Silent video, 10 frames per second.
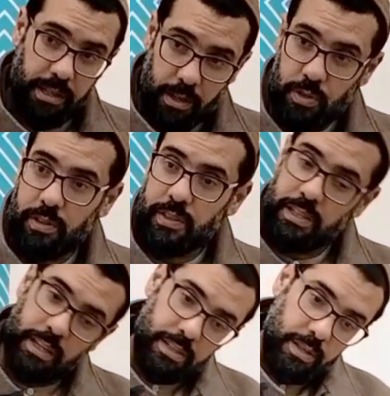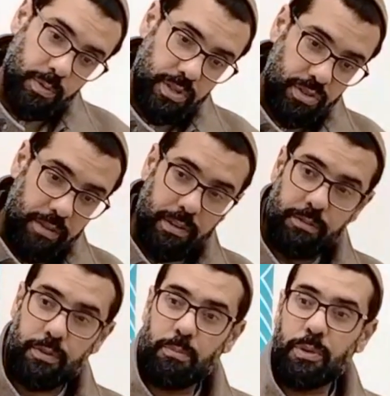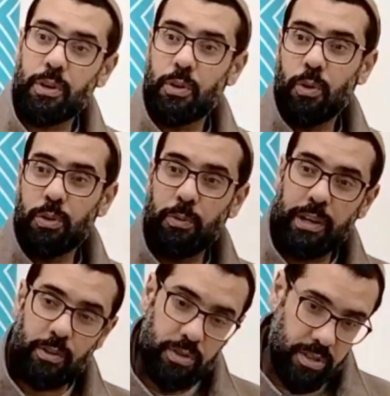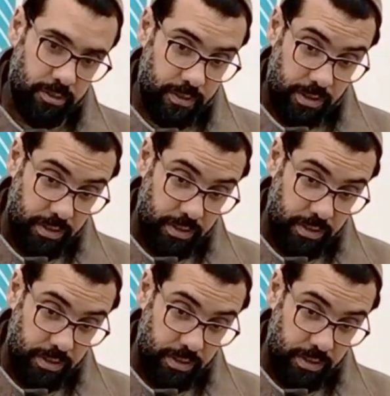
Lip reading: and obviously as he was traveling from Morocco all the way across of